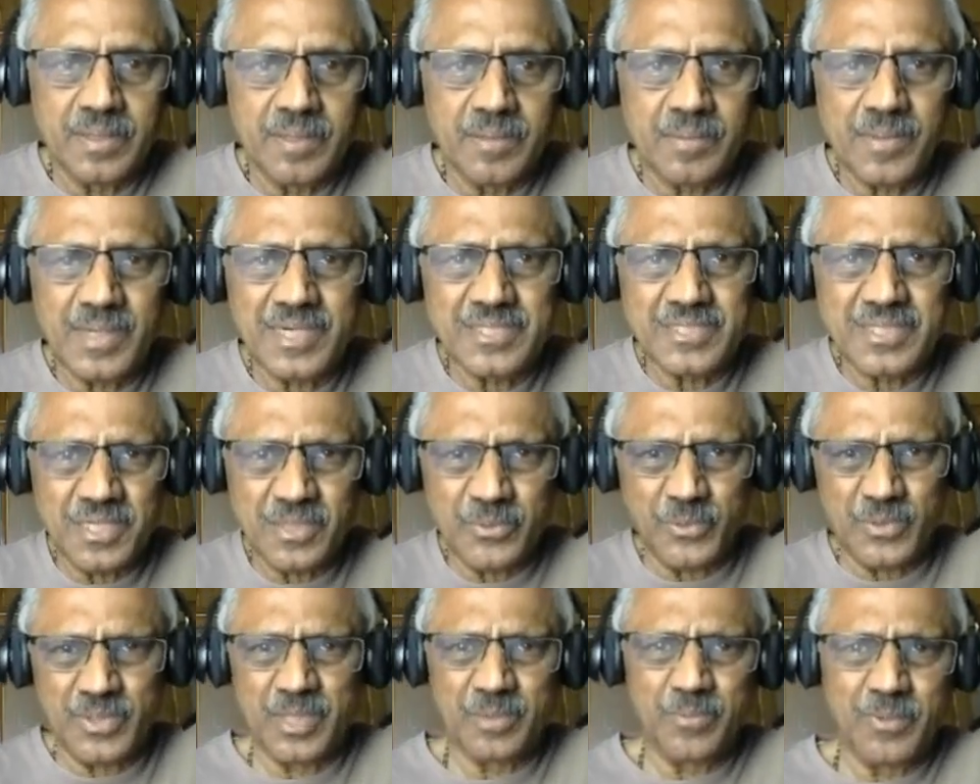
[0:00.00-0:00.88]
Let's not
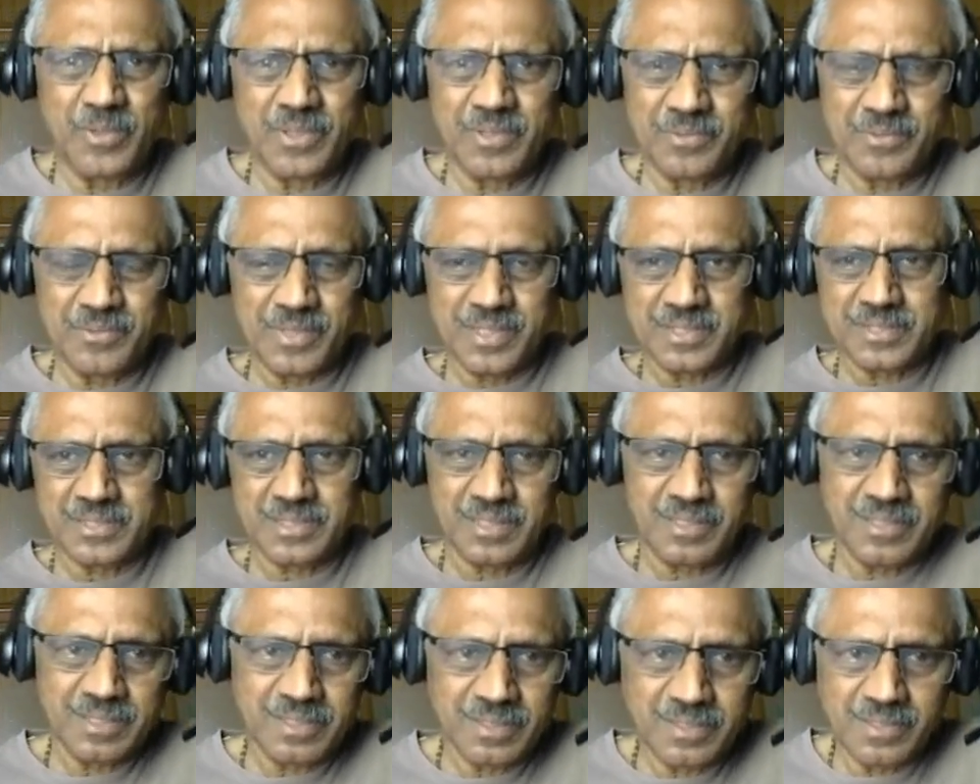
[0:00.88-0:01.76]
worry about it. Let's
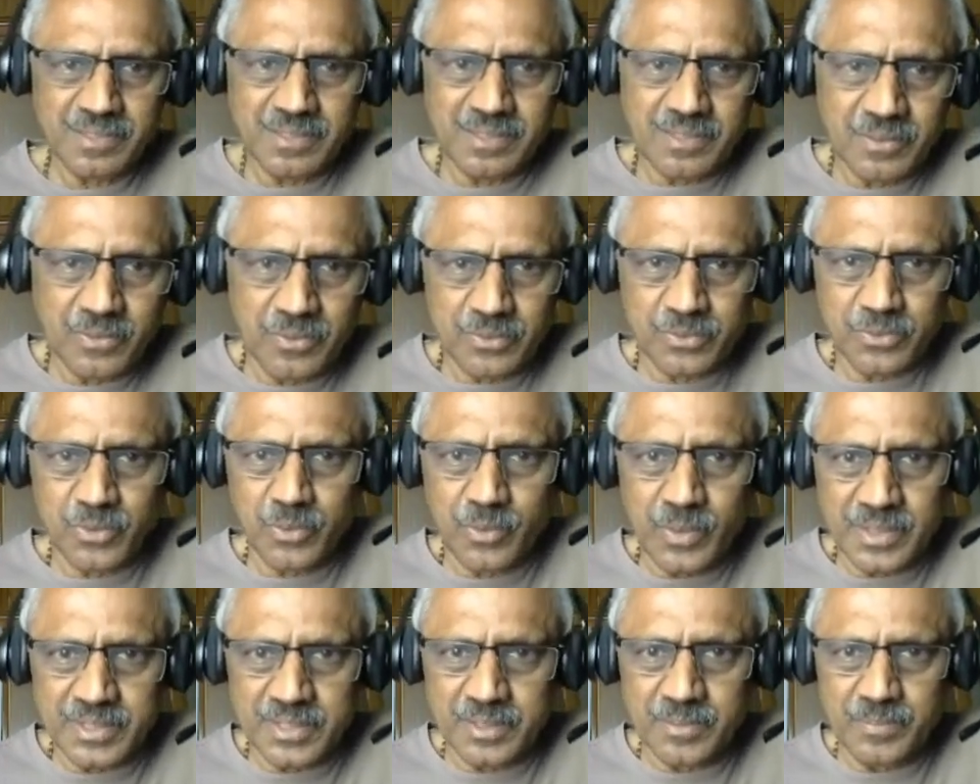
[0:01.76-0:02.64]
go through
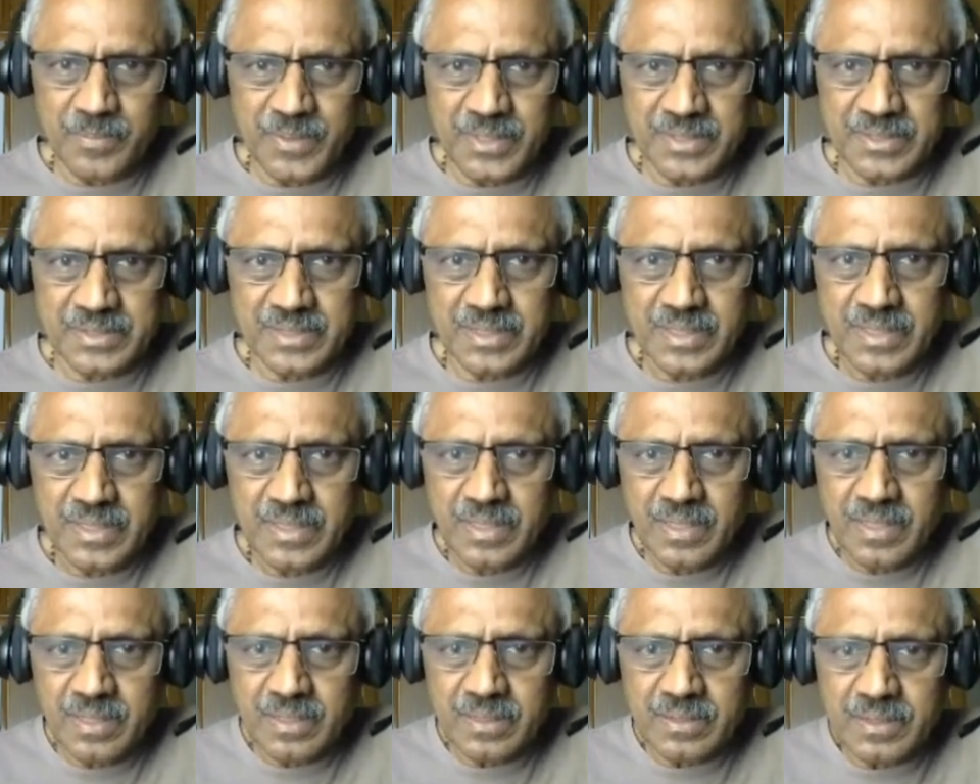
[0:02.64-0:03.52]
what it means.
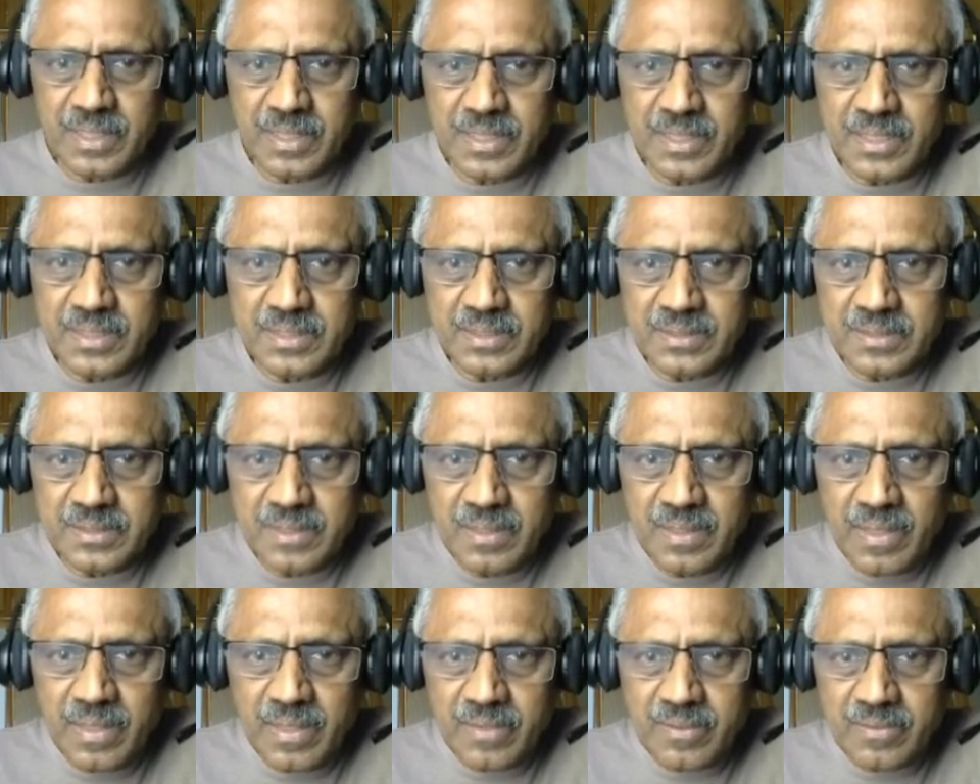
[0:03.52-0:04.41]
That is,
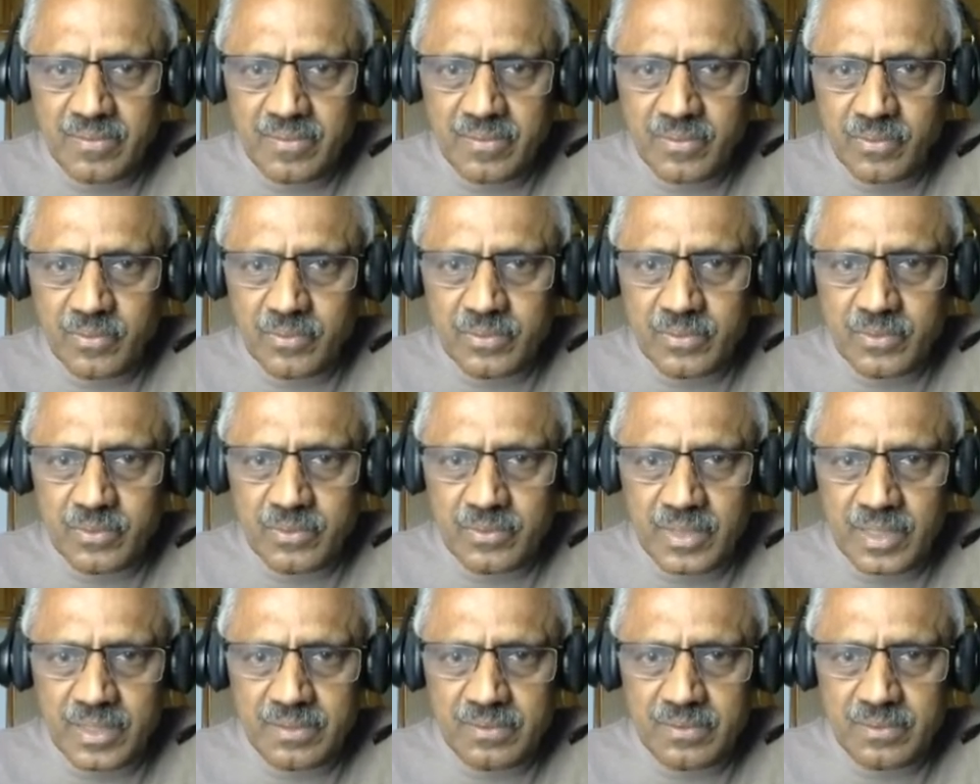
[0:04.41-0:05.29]

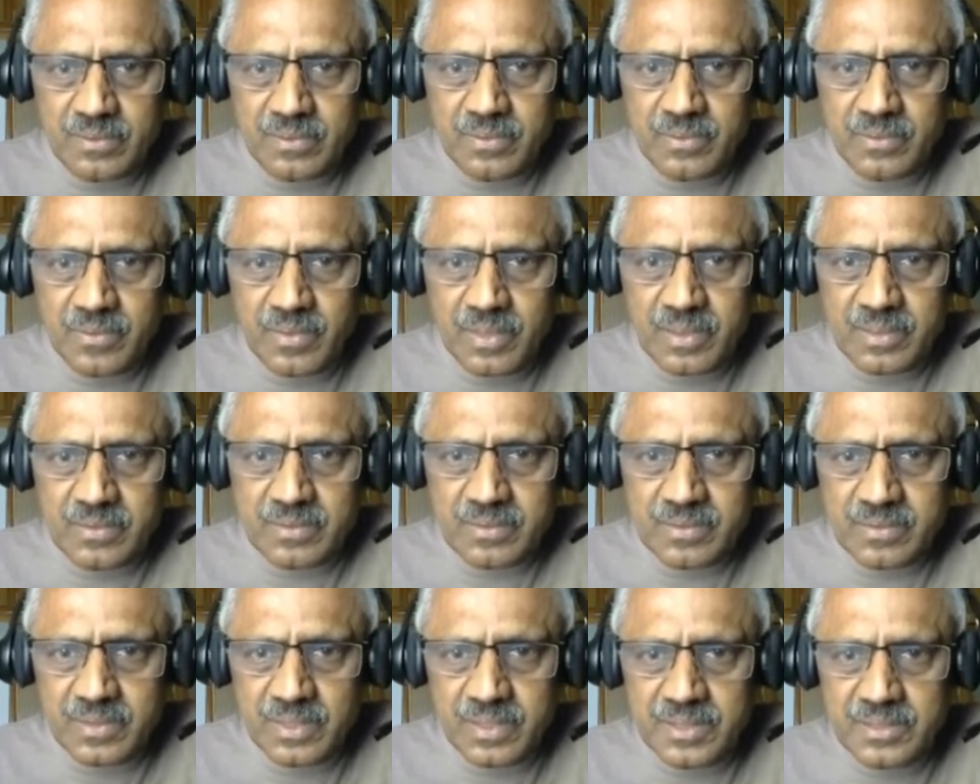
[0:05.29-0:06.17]
there
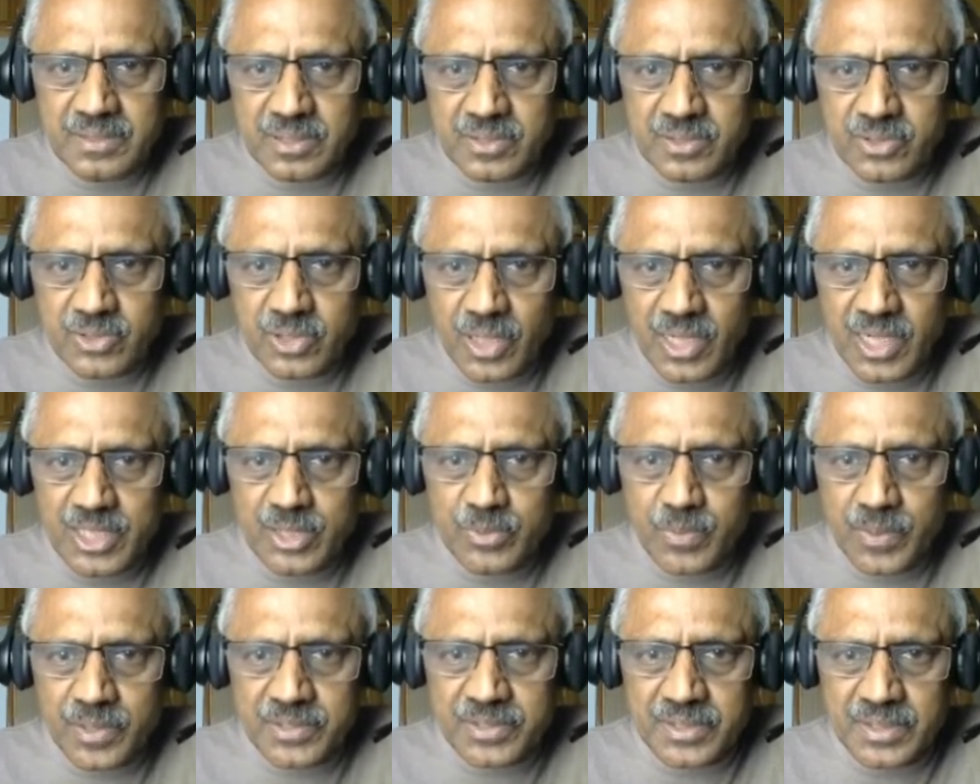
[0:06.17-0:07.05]
is a choice
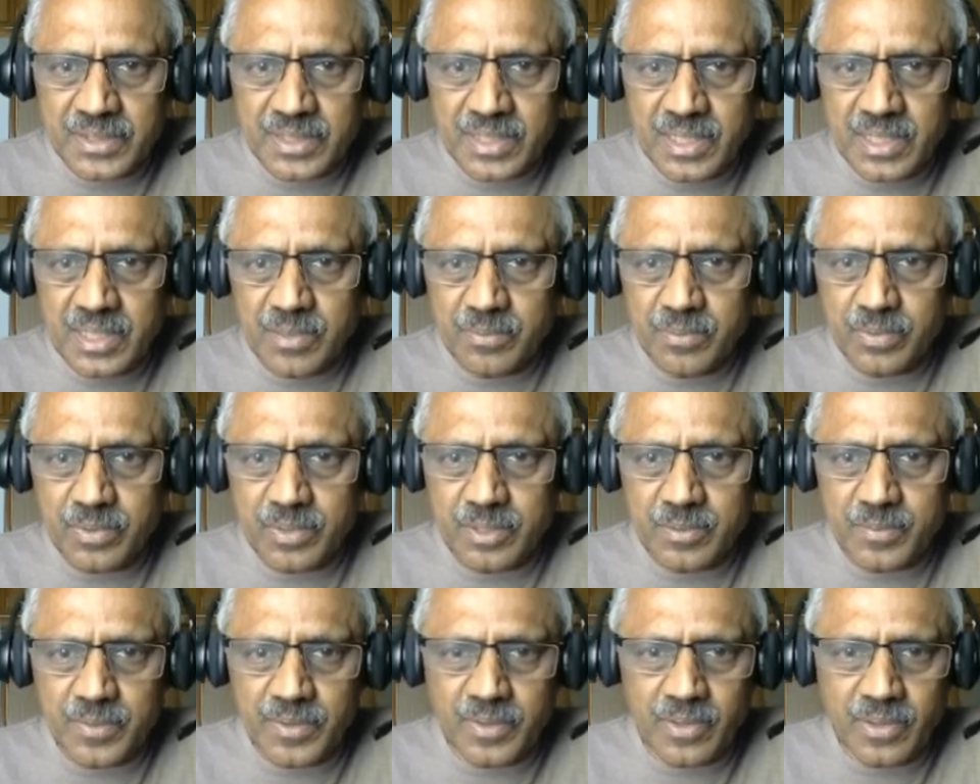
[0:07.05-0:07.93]
function f,
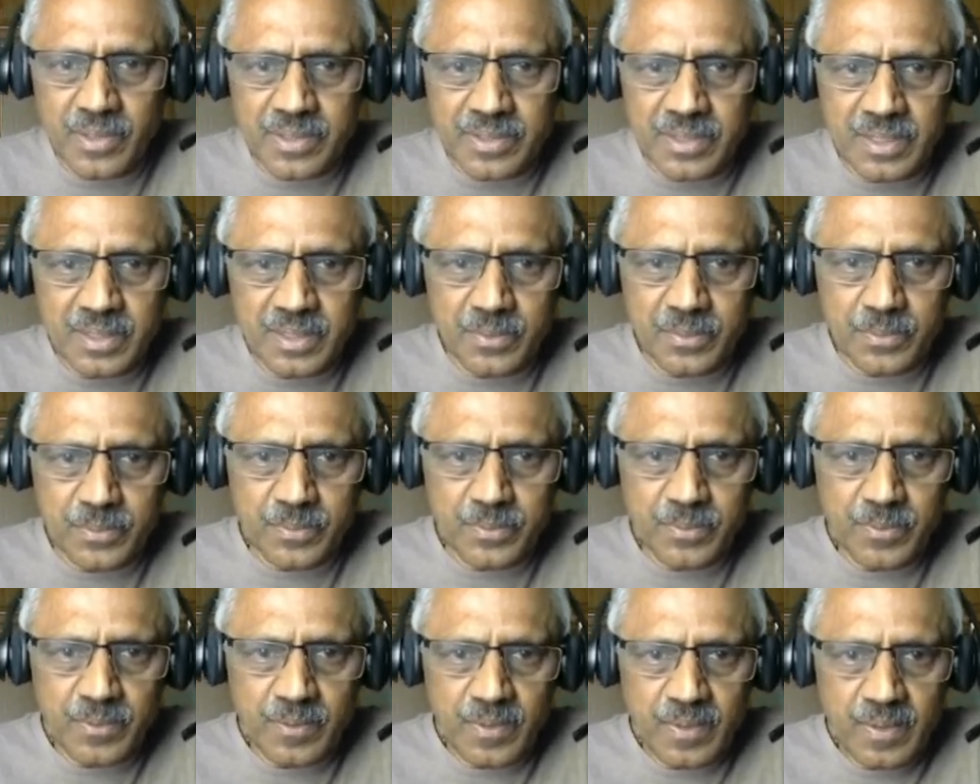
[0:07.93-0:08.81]
let me call it f,
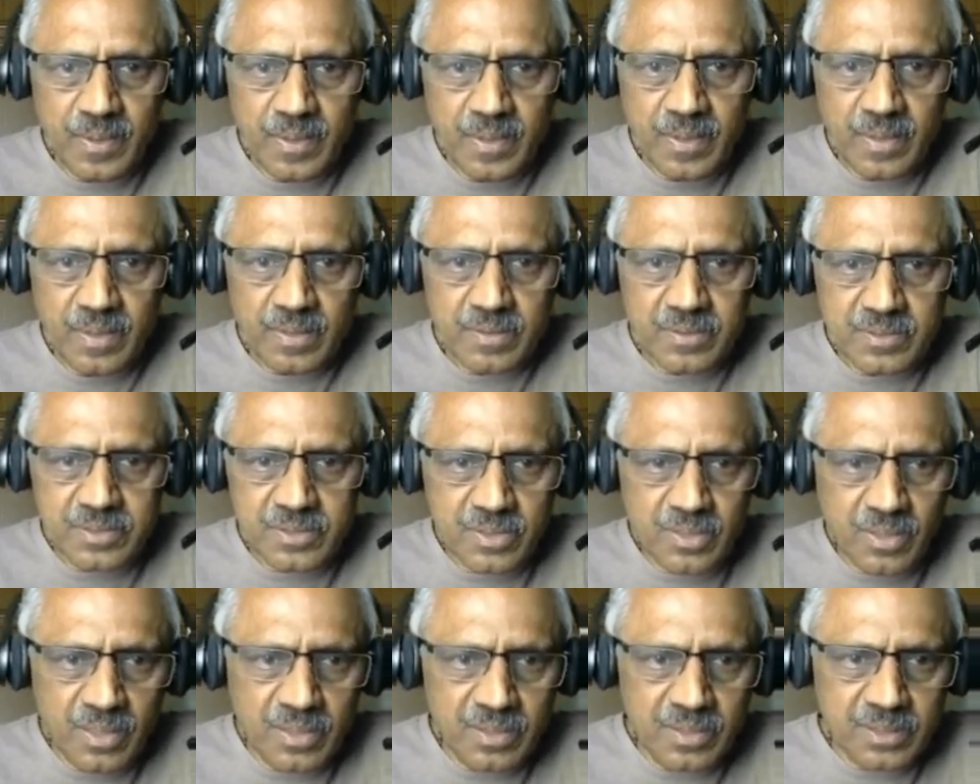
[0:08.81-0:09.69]
is
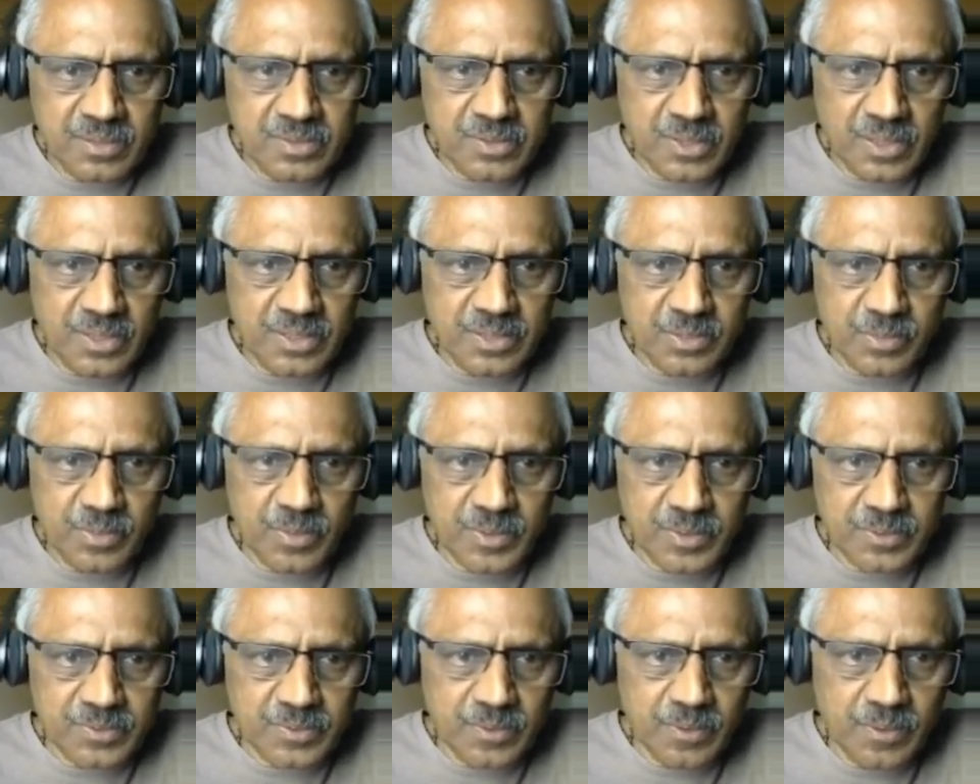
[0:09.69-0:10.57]
called a choice
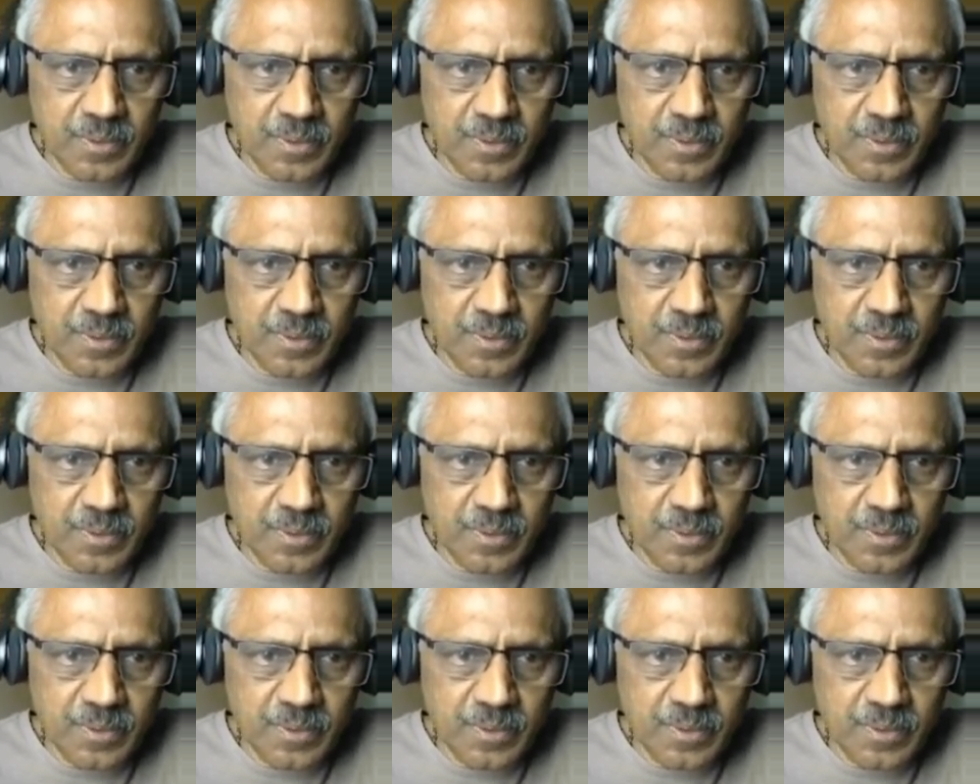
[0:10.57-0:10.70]
function.